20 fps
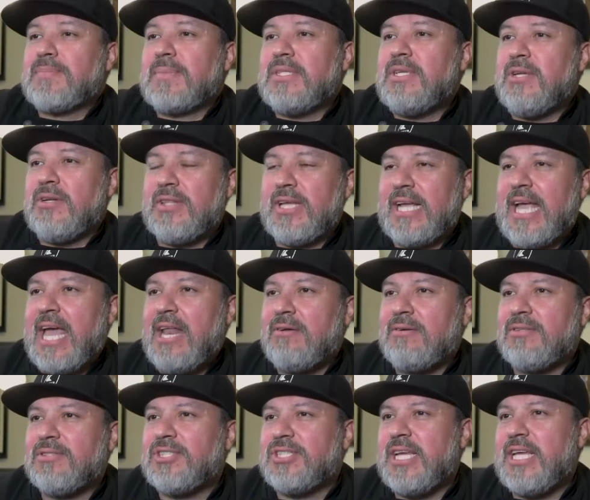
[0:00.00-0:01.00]
The kind
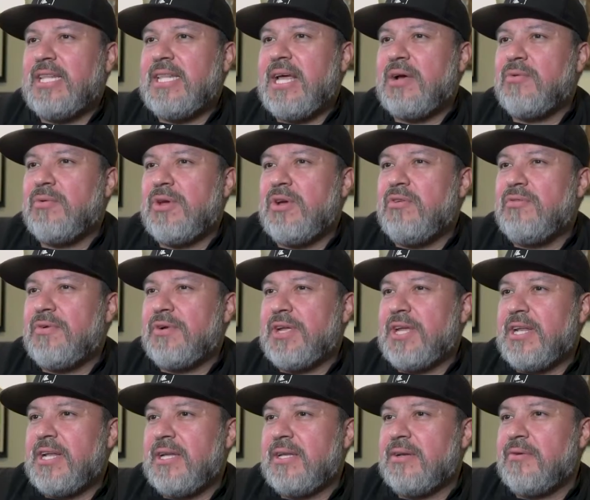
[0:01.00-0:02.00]
of cuisine that we offer
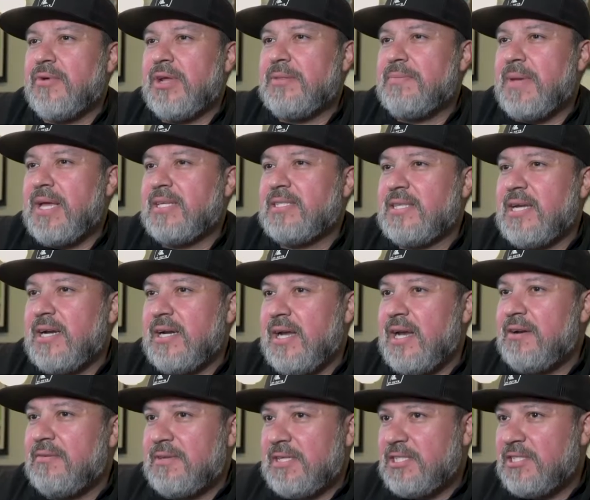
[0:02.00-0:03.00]
here in Red Mesa
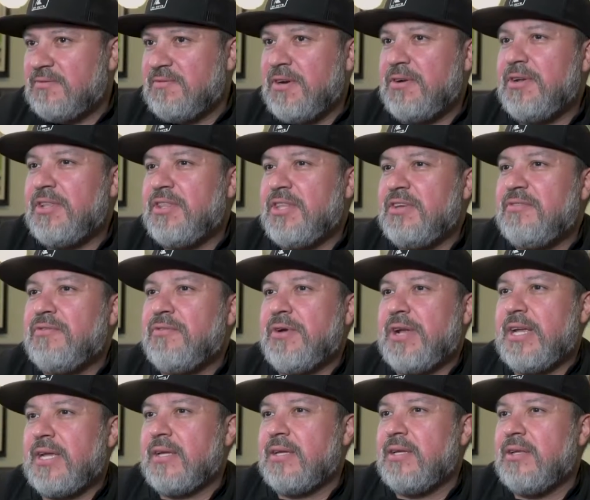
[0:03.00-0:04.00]
is very
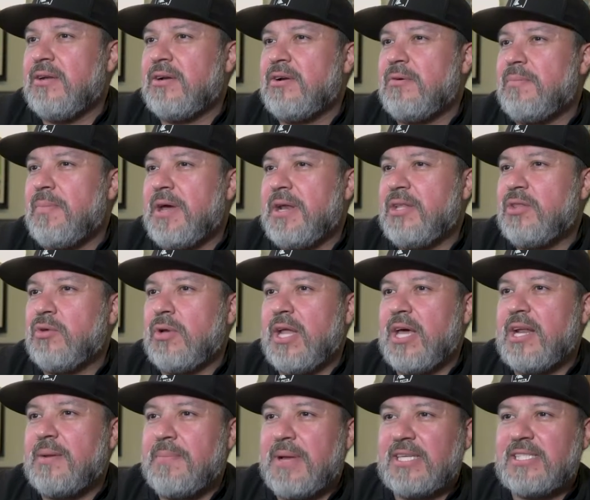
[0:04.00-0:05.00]
different, compared to a
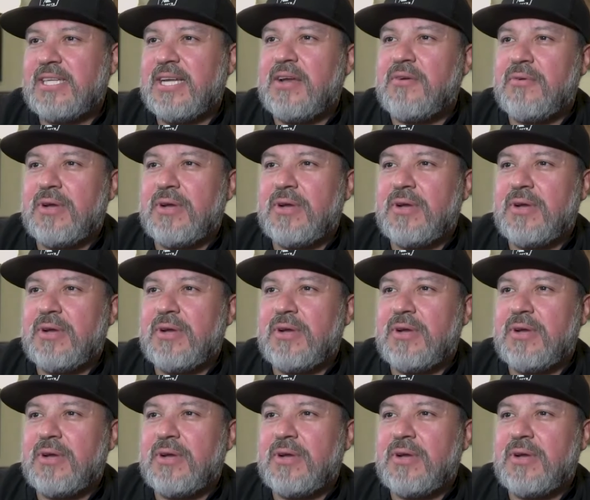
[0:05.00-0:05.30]
lot of Mexican